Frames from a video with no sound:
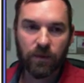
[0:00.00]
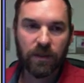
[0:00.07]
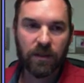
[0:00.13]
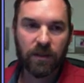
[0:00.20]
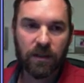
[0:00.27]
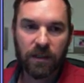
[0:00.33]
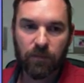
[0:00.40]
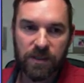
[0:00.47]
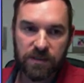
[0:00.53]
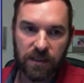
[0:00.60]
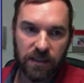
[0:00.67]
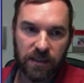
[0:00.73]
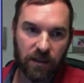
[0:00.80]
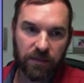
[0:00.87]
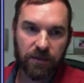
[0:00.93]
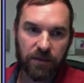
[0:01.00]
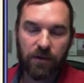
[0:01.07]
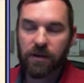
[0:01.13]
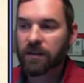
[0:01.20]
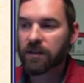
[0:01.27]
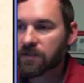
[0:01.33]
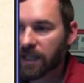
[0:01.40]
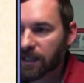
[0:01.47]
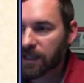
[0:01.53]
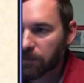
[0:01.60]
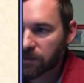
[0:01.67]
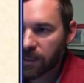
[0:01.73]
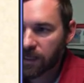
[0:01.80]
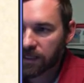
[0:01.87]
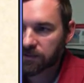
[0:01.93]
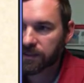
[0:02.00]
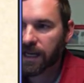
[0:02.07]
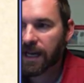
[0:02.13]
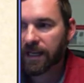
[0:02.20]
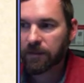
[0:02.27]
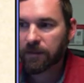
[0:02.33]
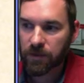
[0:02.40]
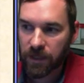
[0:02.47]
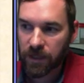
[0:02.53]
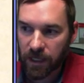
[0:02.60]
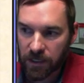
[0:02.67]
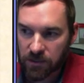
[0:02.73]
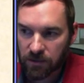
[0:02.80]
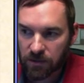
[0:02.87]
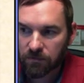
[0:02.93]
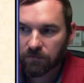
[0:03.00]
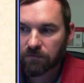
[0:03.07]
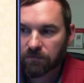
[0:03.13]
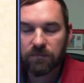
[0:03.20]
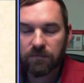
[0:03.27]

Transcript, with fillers: we look and we see that 30 of those animals actually died of predation.